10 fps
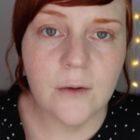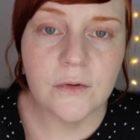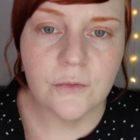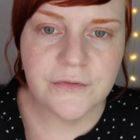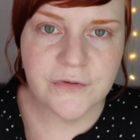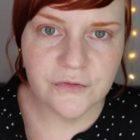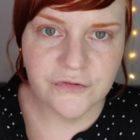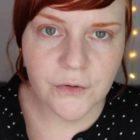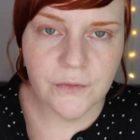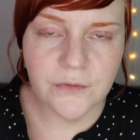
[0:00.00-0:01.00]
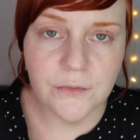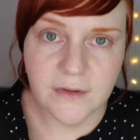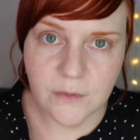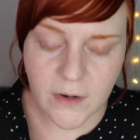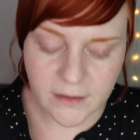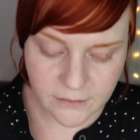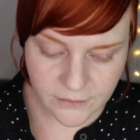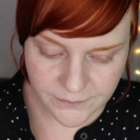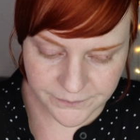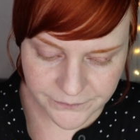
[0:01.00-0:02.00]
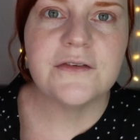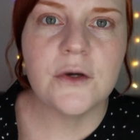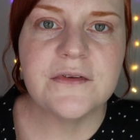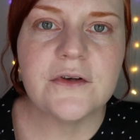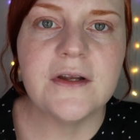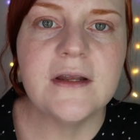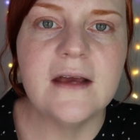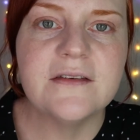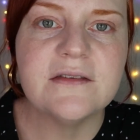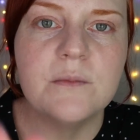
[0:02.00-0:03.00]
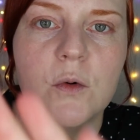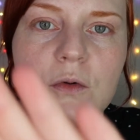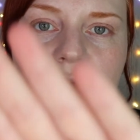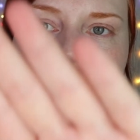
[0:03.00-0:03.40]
will also show you the wand. So it's got a nice small